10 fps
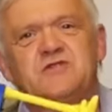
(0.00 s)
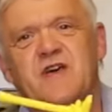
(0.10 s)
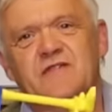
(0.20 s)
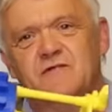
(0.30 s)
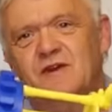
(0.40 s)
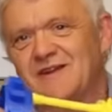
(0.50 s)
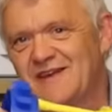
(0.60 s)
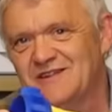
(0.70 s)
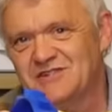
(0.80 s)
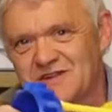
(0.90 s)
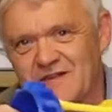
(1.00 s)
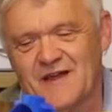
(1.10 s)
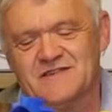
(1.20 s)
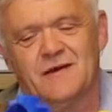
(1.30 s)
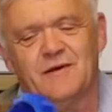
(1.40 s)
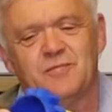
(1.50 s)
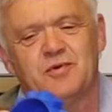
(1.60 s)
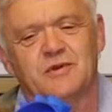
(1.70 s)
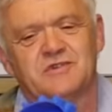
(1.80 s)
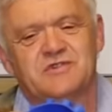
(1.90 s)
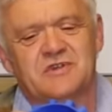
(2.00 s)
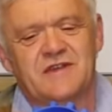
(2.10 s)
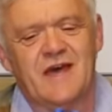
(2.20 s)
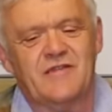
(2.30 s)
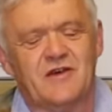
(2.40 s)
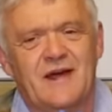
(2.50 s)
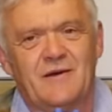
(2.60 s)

So it puts together really easily and that's how it puts together.